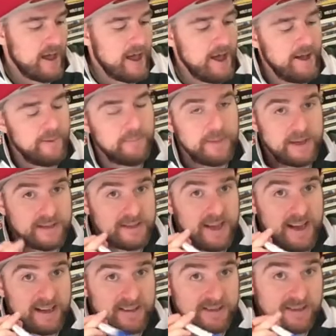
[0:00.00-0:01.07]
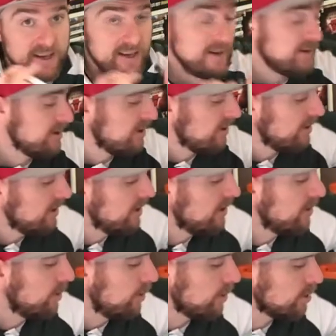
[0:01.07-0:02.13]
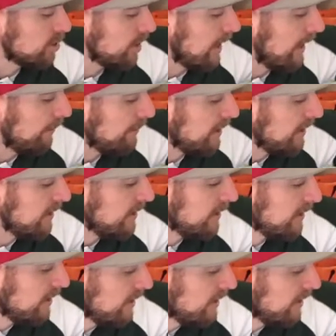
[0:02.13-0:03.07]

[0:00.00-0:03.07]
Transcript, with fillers: um, a texter or a sharpie